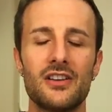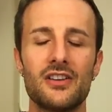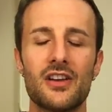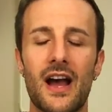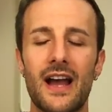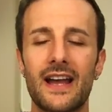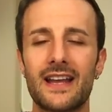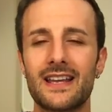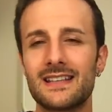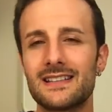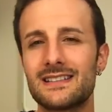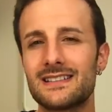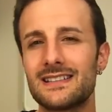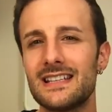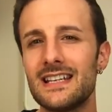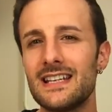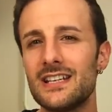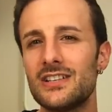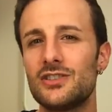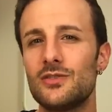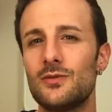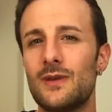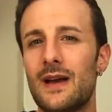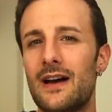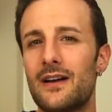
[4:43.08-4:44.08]
I can
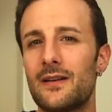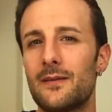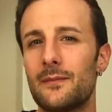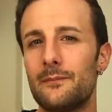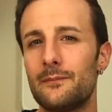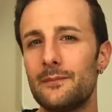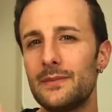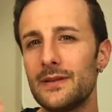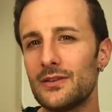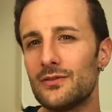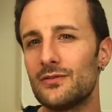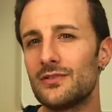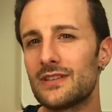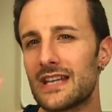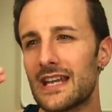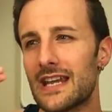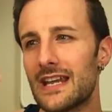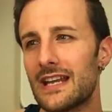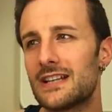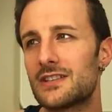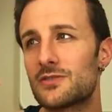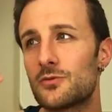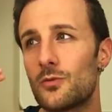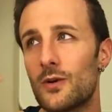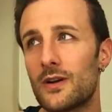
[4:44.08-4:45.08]
teach you how to build
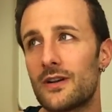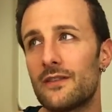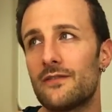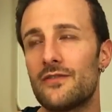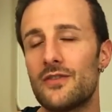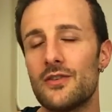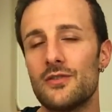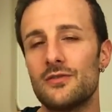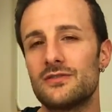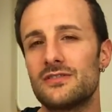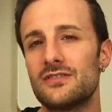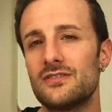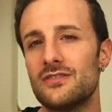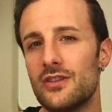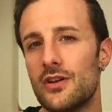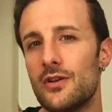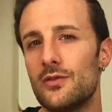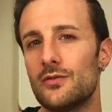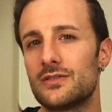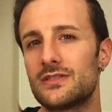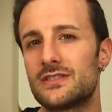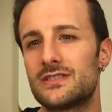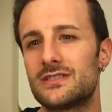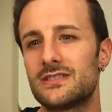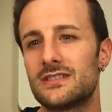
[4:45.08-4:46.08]
each one of those
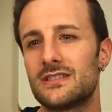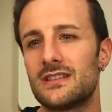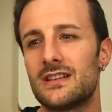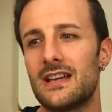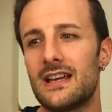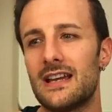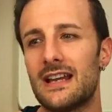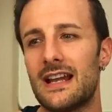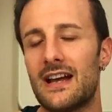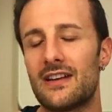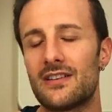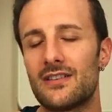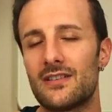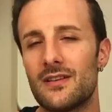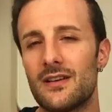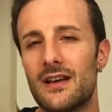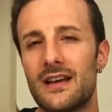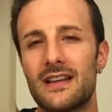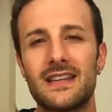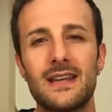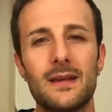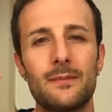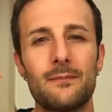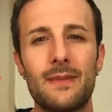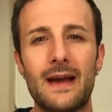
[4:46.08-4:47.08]
notes how to
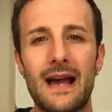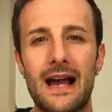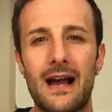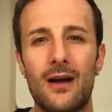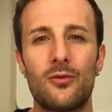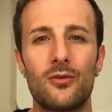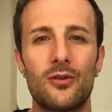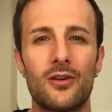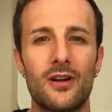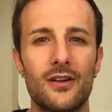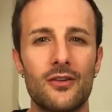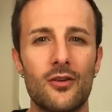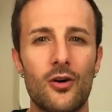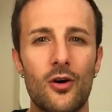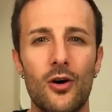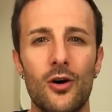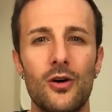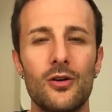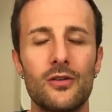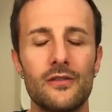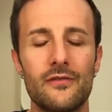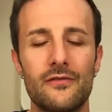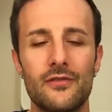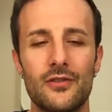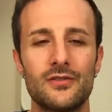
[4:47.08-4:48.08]
get power on
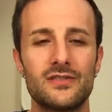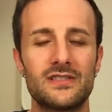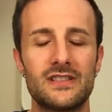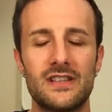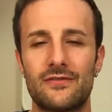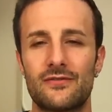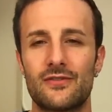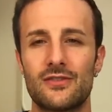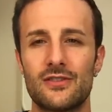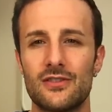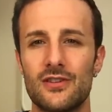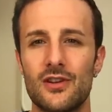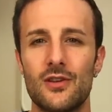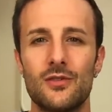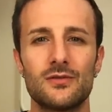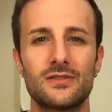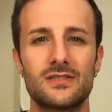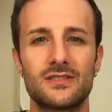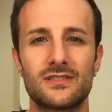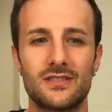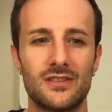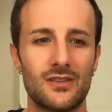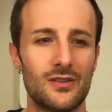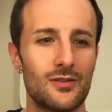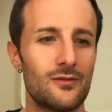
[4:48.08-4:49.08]
all of those different
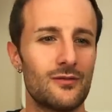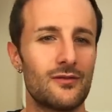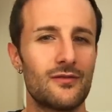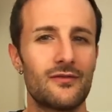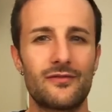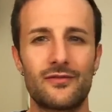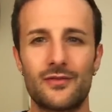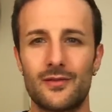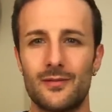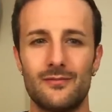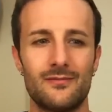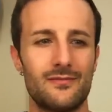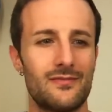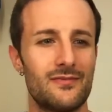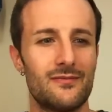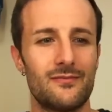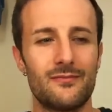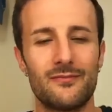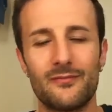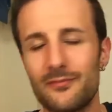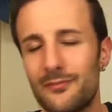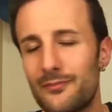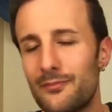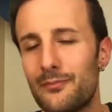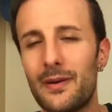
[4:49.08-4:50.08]
notes, you know, from the
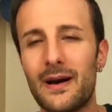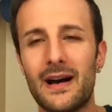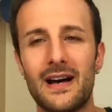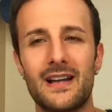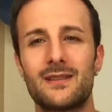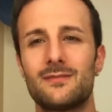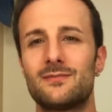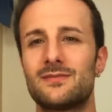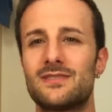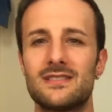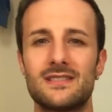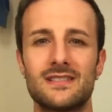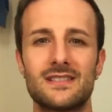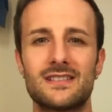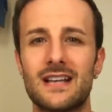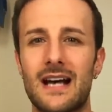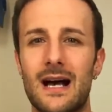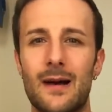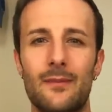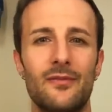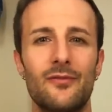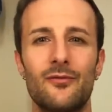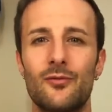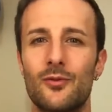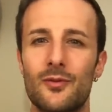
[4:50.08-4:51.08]
bottom to the
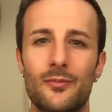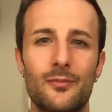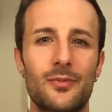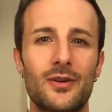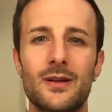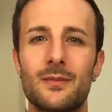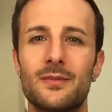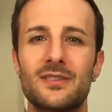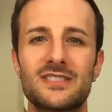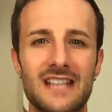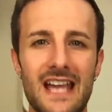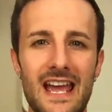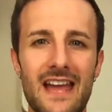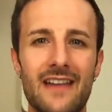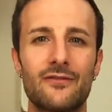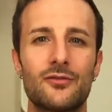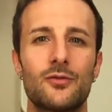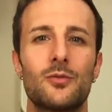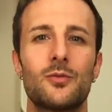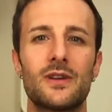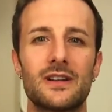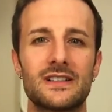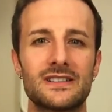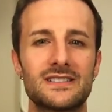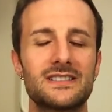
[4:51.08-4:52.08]
top of where pretty much
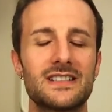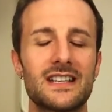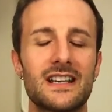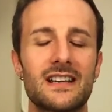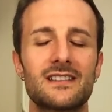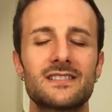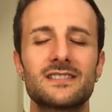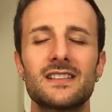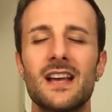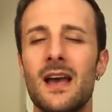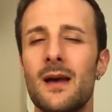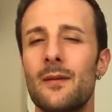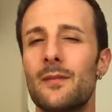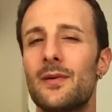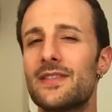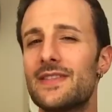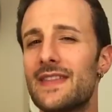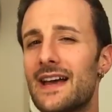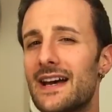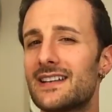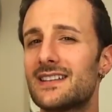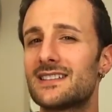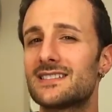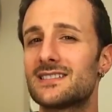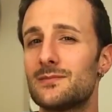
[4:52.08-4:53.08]
everyone sings. But
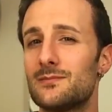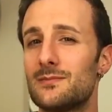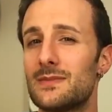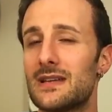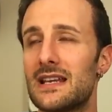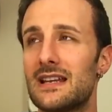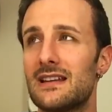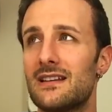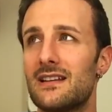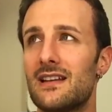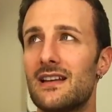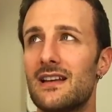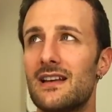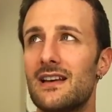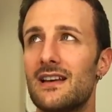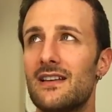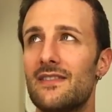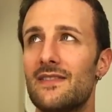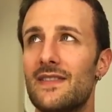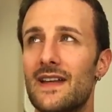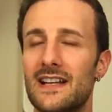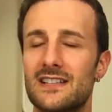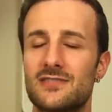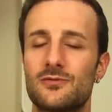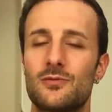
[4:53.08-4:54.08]
that doesn't mean
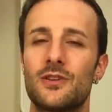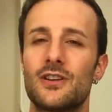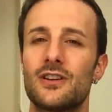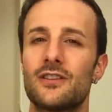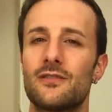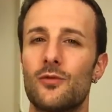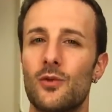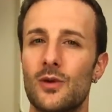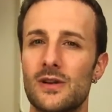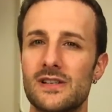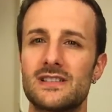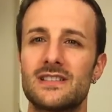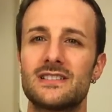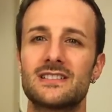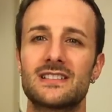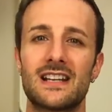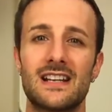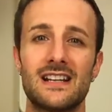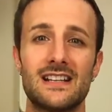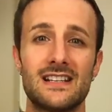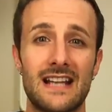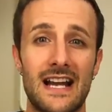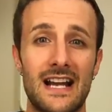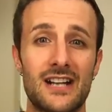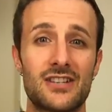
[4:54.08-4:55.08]
that's where your voice is going
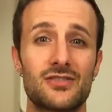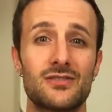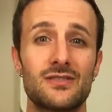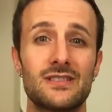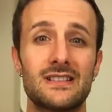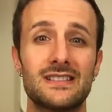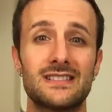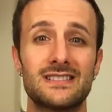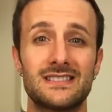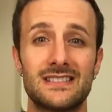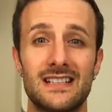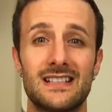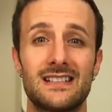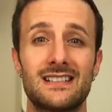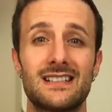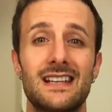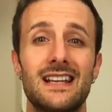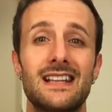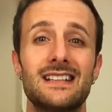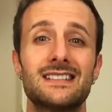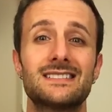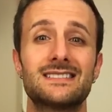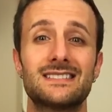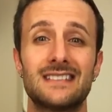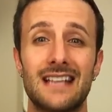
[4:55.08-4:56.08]
to naturally sit
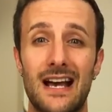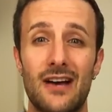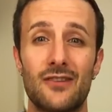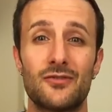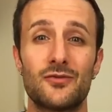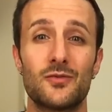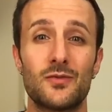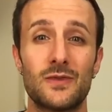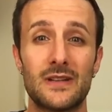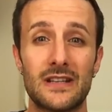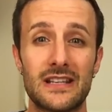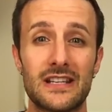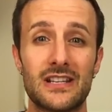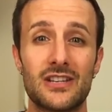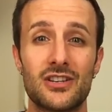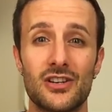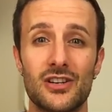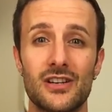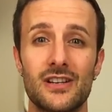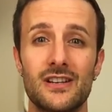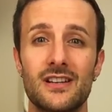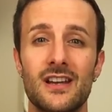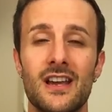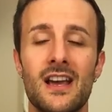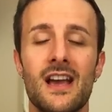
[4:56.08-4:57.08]
and sound really
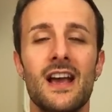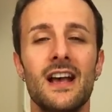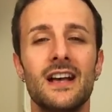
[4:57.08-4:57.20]
good.